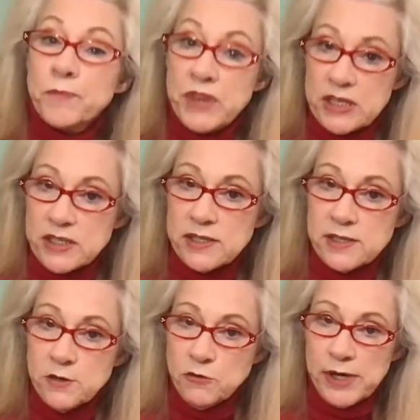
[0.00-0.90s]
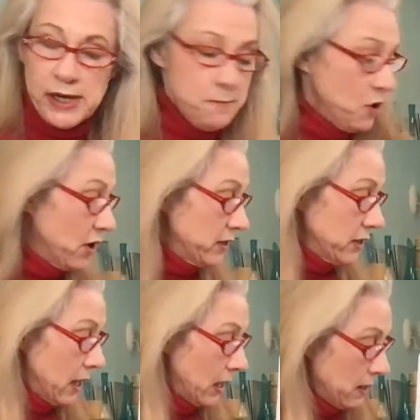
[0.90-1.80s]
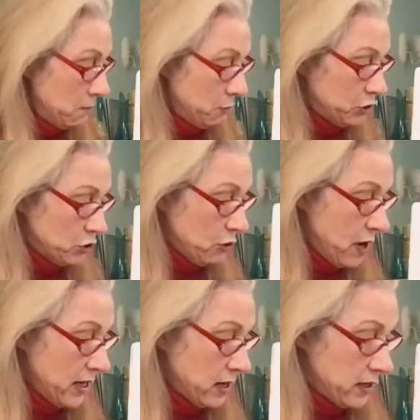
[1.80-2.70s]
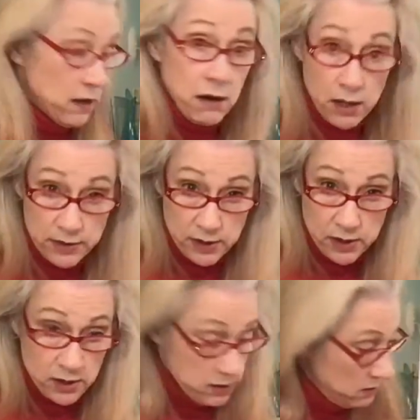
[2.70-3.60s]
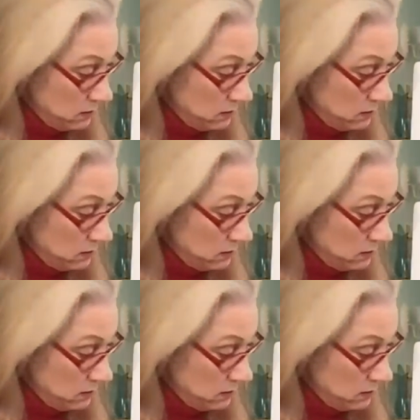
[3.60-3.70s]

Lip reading: this is the tricky part. Put your crayon on the